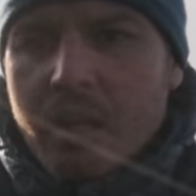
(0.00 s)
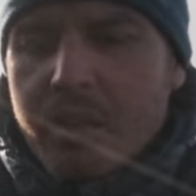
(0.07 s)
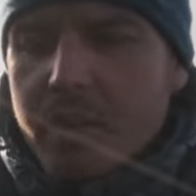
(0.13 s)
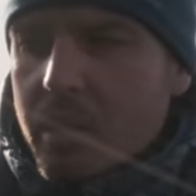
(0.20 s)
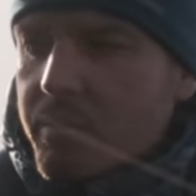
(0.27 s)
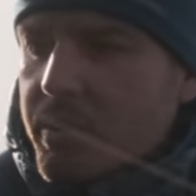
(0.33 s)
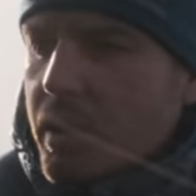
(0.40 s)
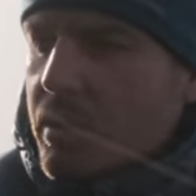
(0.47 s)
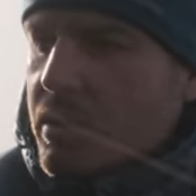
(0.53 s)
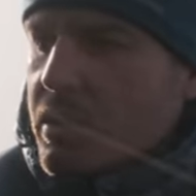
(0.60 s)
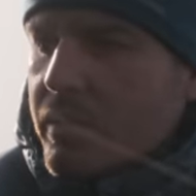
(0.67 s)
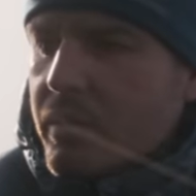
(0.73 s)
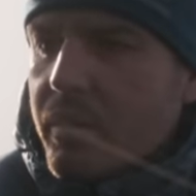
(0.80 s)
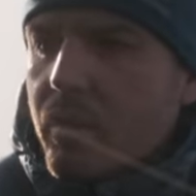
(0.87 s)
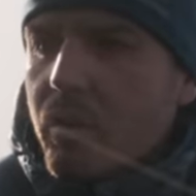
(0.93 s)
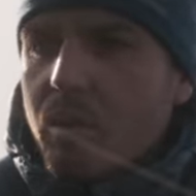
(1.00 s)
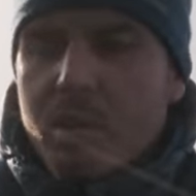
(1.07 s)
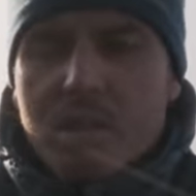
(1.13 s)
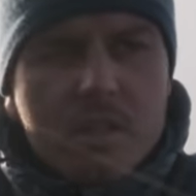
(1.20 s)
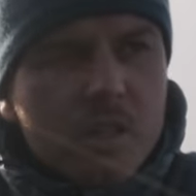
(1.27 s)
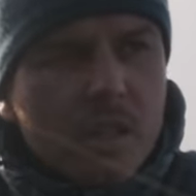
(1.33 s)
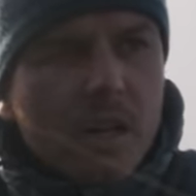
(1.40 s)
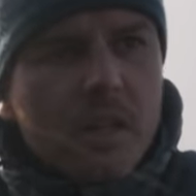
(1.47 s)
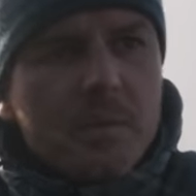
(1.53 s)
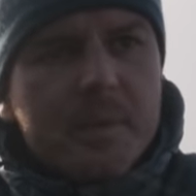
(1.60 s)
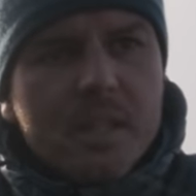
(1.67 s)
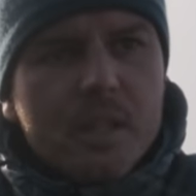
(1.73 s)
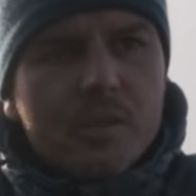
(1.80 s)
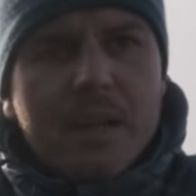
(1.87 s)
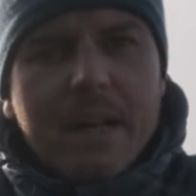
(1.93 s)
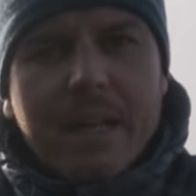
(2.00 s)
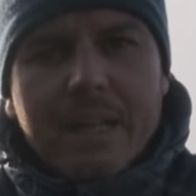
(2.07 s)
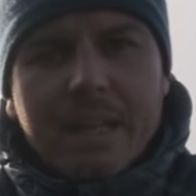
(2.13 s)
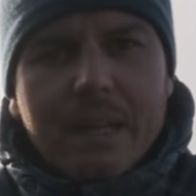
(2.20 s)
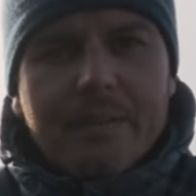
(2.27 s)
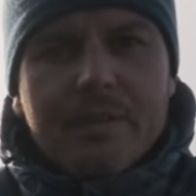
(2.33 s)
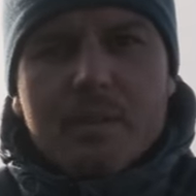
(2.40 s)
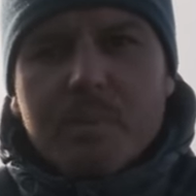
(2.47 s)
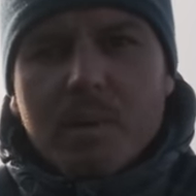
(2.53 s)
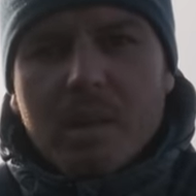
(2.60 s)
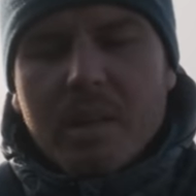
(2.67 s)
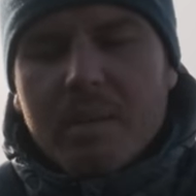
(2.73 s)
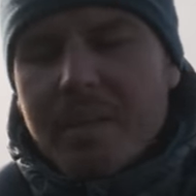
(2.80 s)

computer and all the sky be grey and have to brighten.